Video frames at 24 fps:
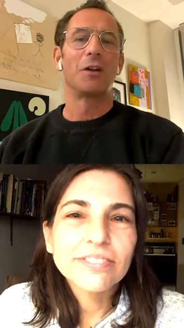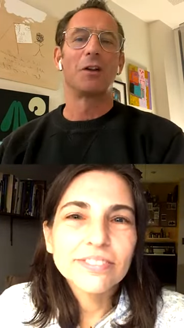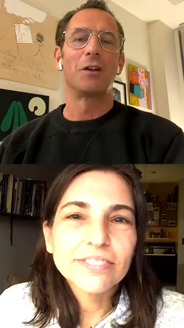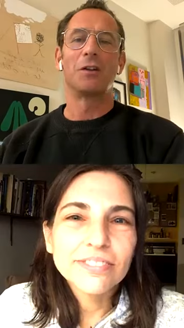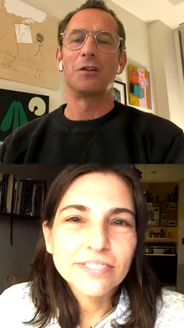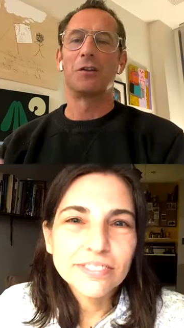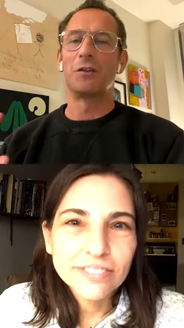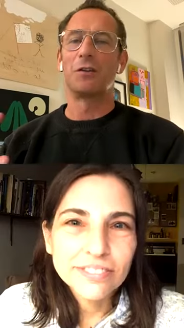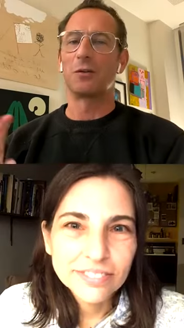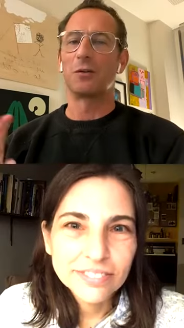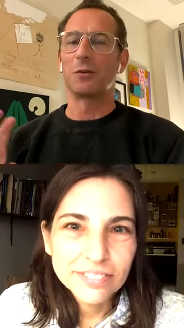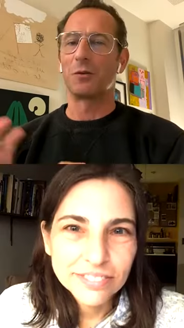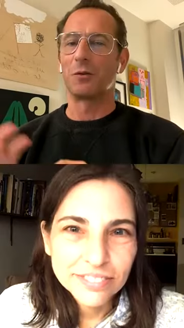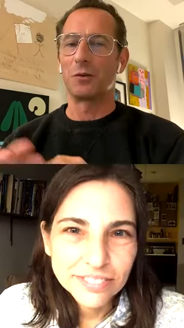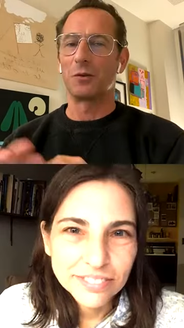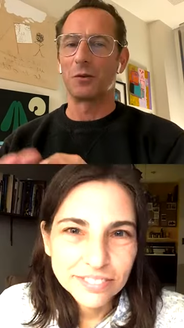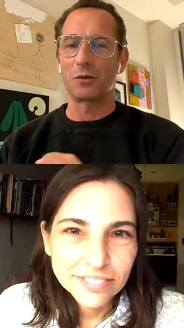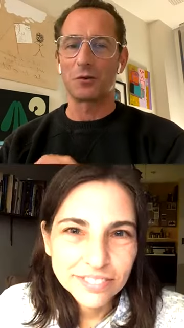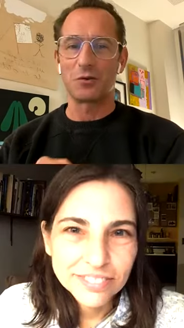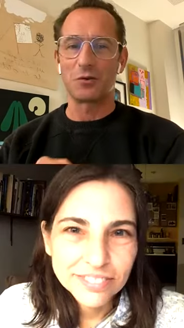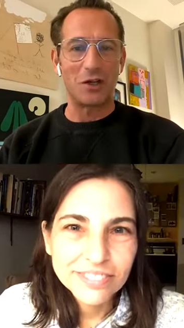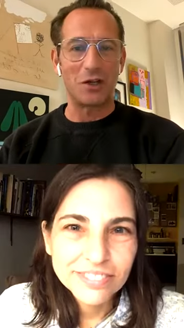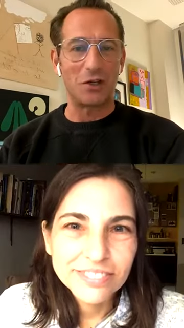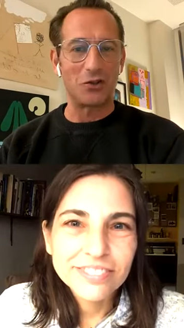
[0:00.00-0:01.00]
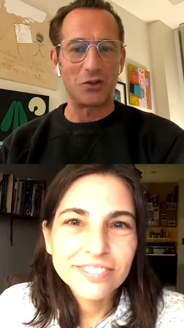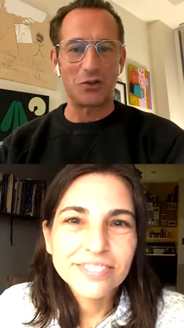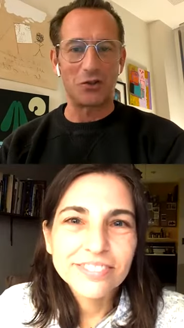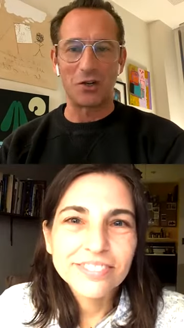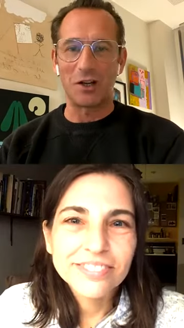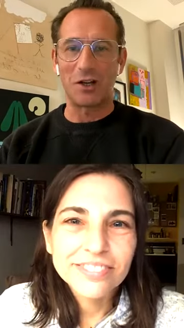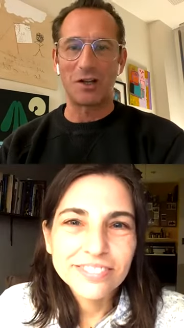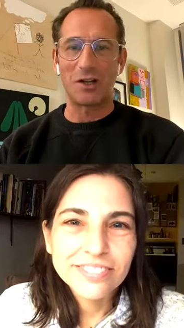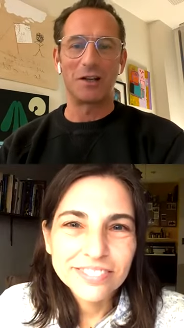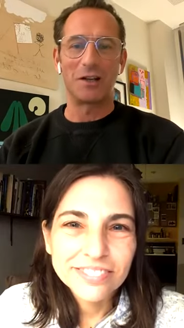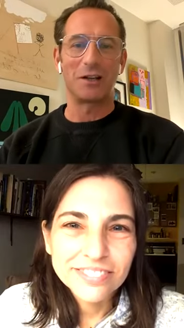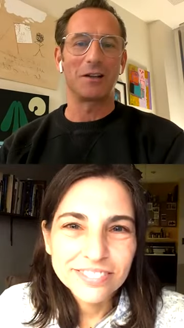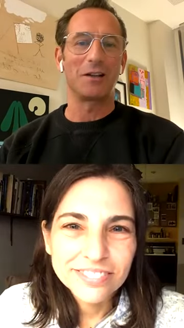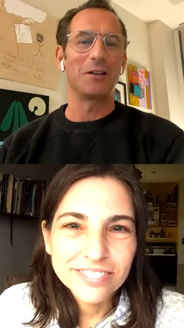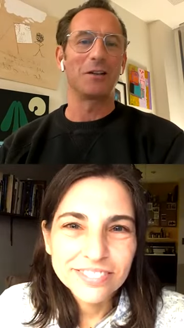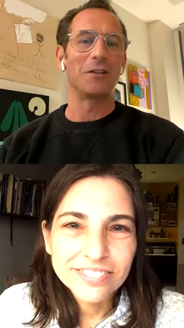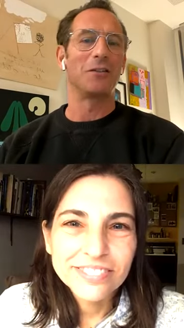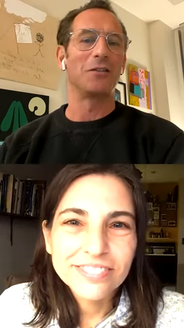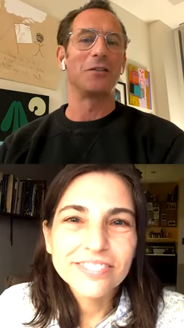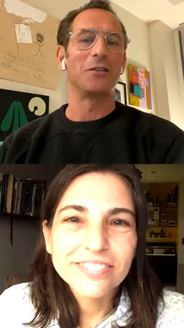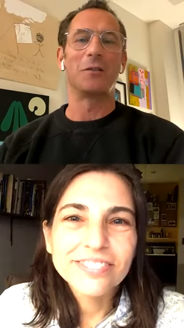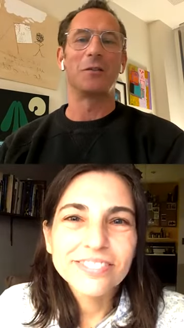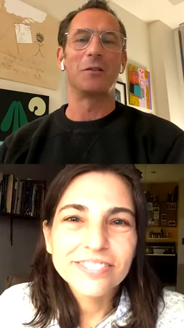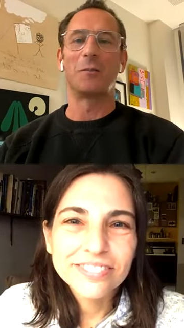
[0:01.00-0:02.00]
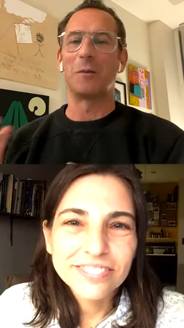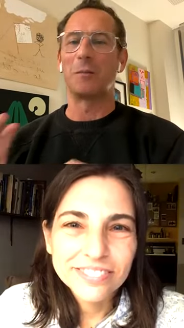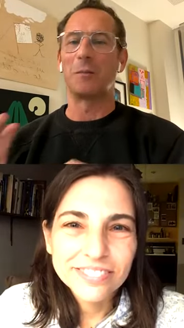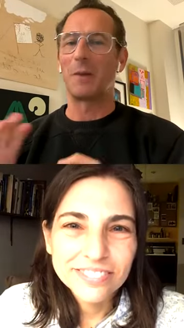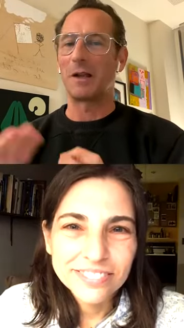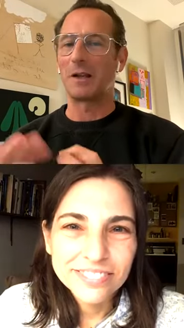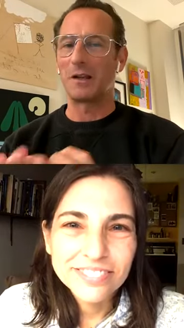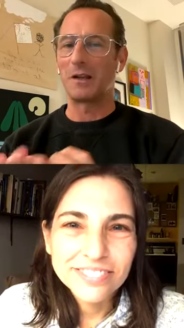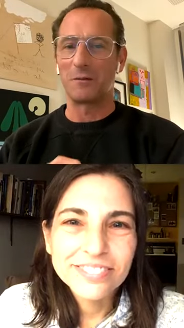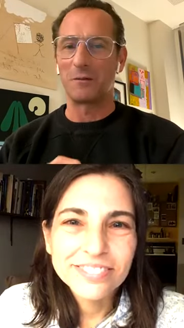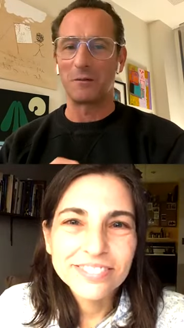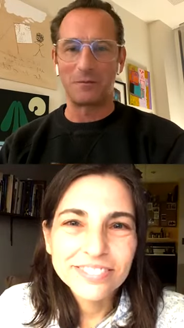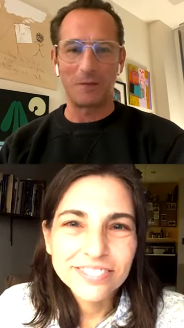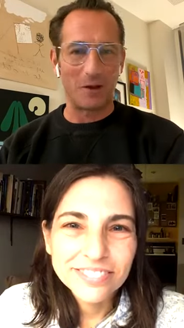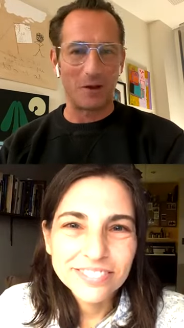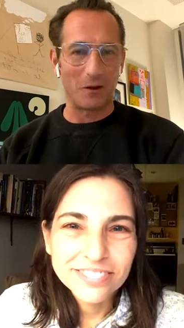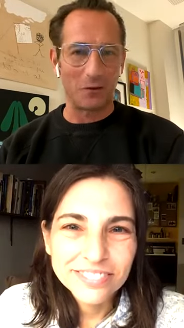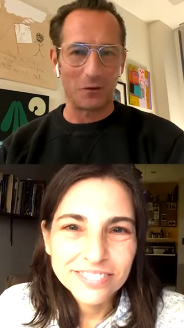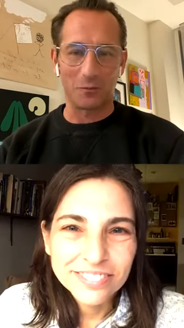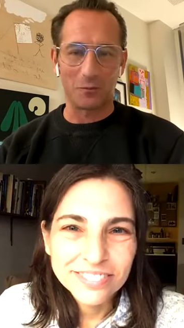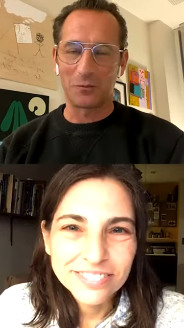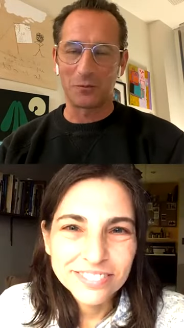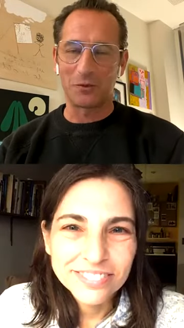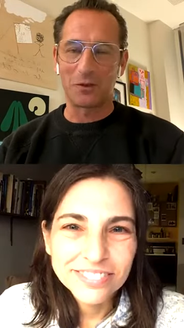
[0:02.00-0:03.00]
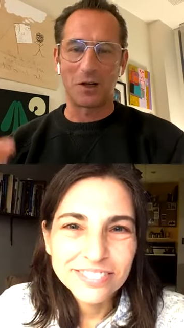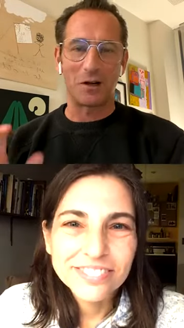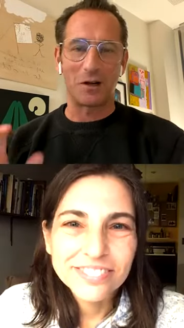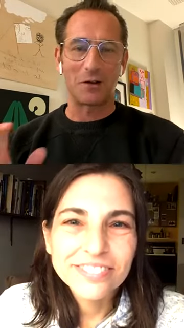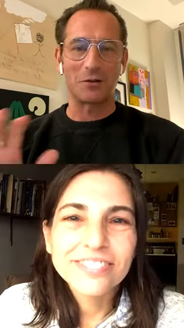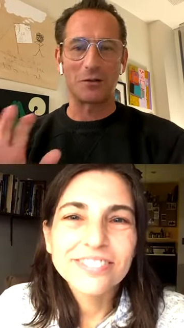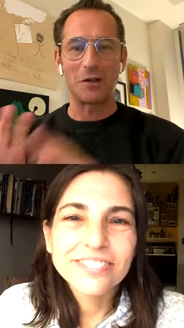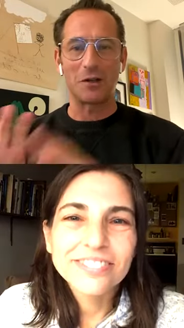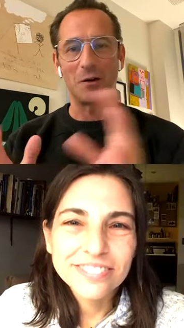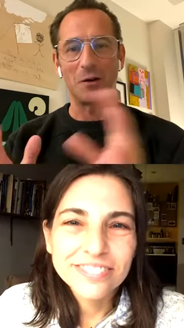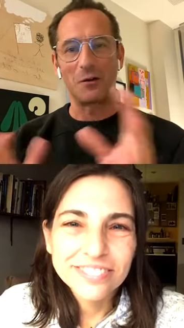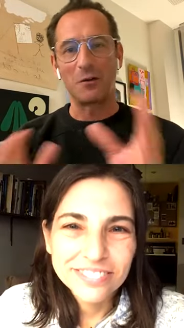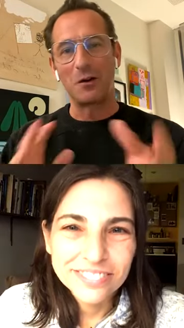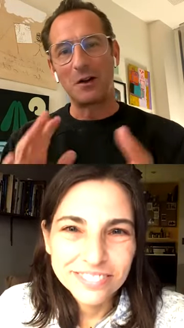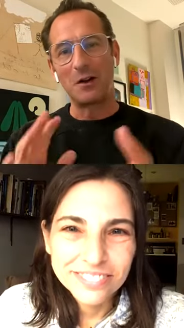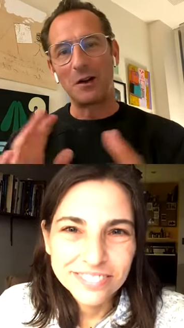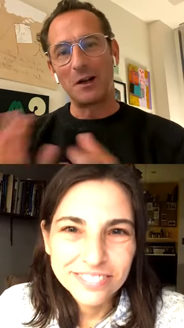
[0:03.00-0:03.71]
Speaker 1: you you're teaching, you've been making films, you know. So,